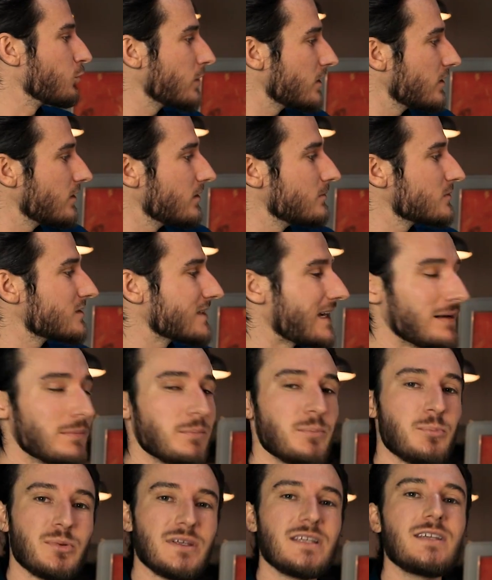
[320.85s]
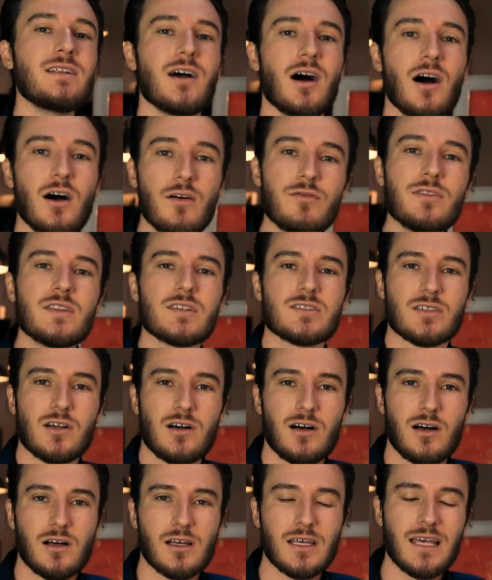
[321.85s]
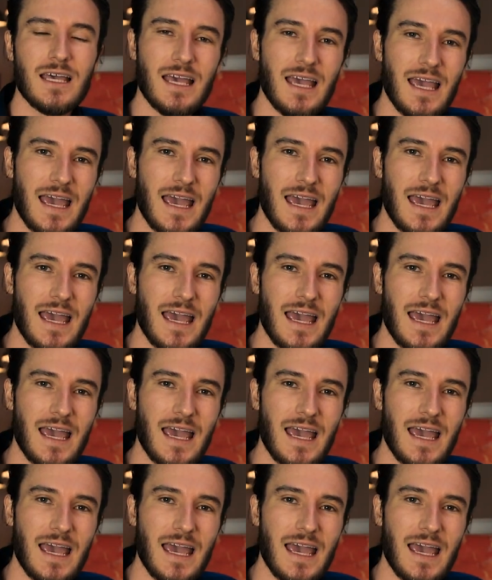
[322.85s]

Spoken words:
rhythms and beat of the song